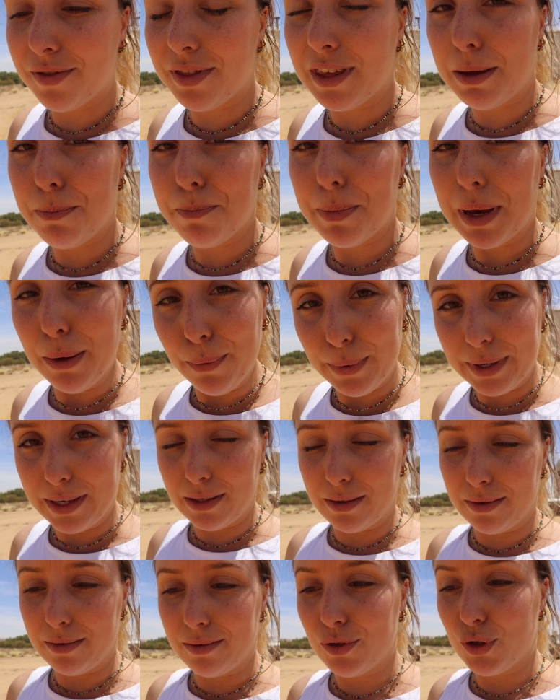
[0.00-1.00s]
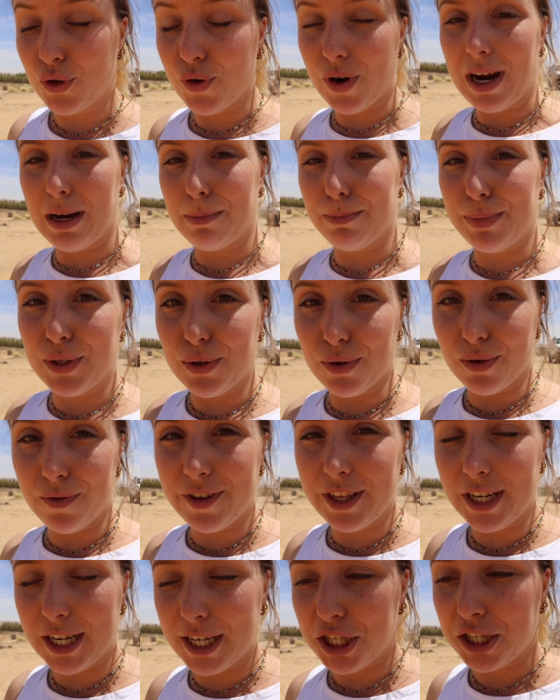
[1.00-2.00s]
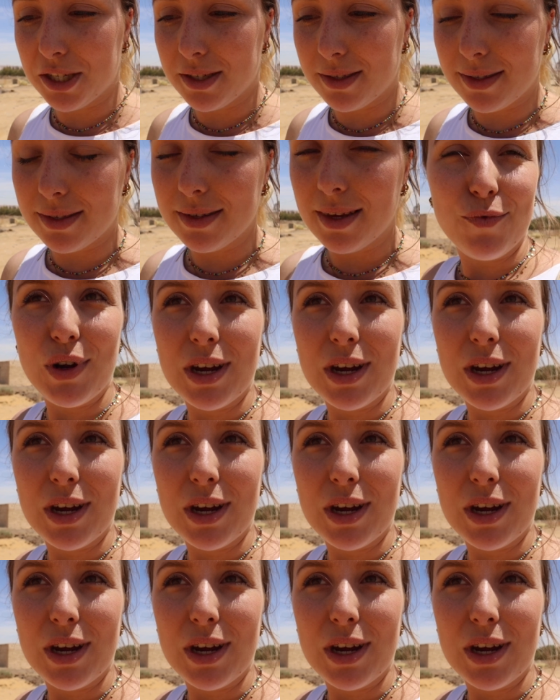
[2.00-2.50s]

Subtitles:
the Bedouin tribes or villages.